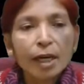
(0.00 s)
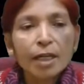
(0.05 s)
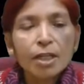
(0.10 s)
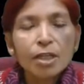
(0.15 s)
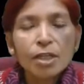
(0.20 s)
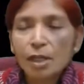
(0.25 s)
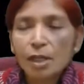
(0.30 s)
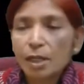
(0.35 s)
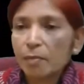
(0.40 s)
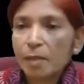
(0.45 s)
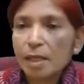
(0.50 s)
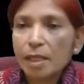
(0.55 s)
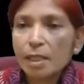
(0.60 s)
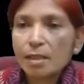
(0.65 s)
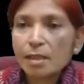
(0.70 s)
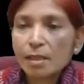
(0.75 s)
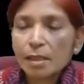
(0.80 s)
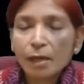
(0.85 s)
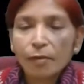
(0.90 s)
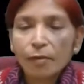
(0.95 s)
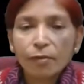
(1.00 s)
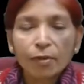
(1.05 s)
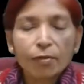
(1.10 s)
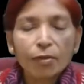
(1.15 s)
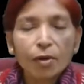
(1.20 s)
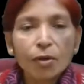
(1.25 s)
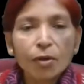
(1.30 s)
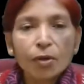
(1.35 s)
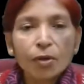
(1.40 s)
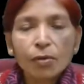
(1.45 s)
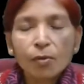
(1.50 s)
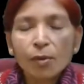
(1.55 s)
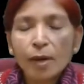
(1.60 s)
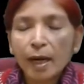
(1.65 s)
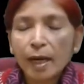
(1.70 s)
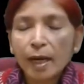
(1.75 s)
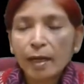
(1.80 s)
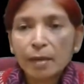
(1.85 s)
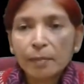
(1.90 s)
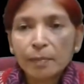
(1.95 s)
Addition means if we want to
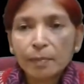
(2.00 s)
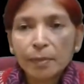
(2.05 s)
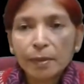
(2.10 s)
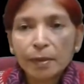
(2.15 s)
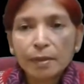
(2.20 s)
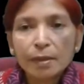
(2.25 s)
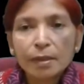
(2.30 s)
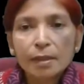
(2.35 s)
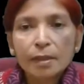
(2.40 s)
add up,